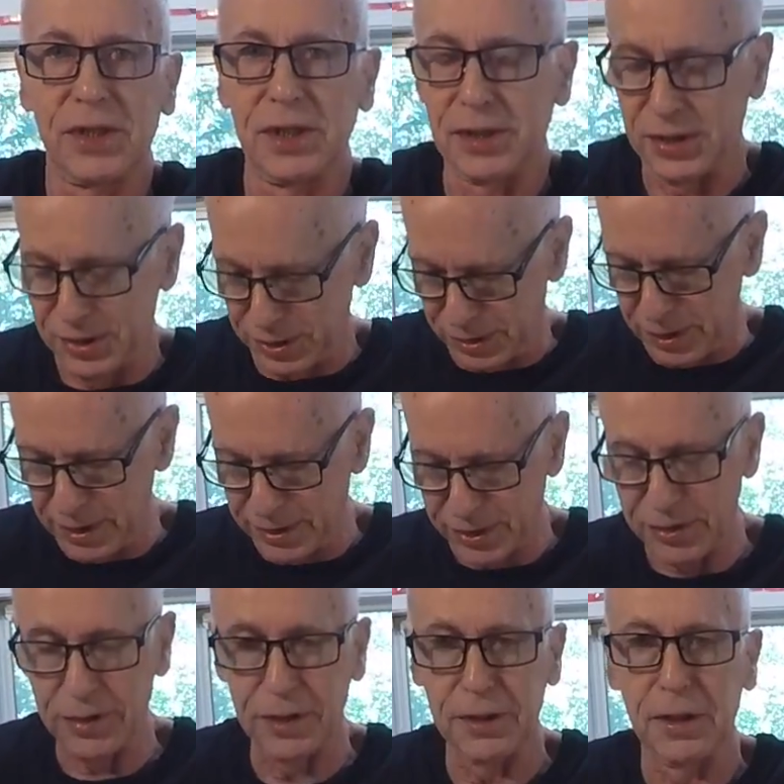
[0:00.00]
It's
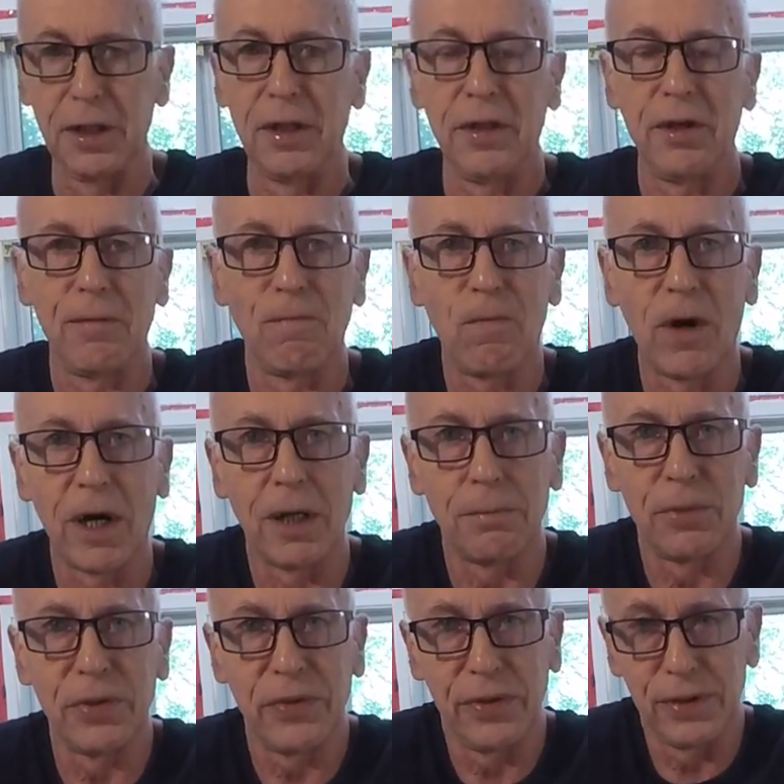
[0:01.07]
the
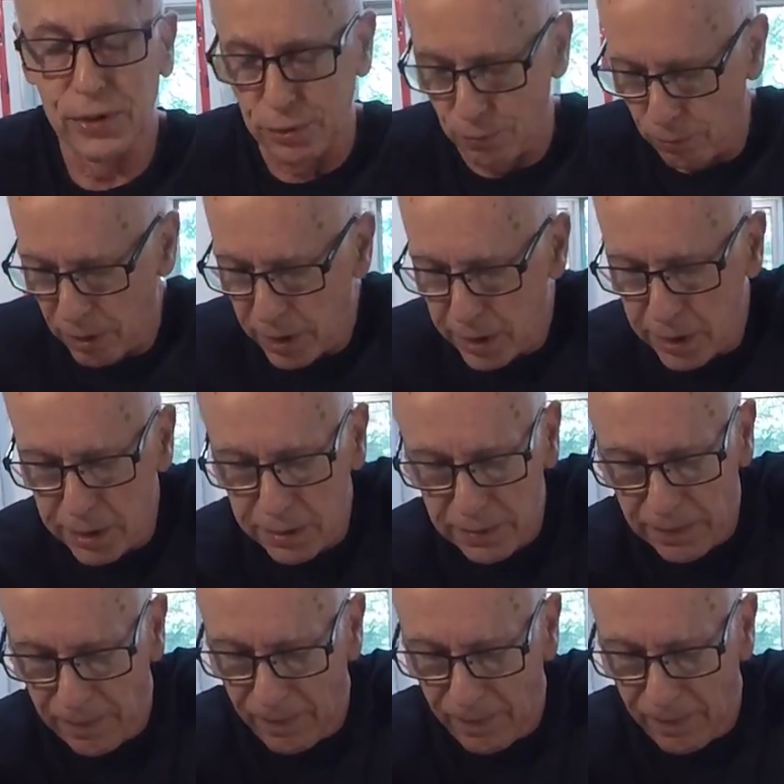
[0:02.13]
environment, the terrain.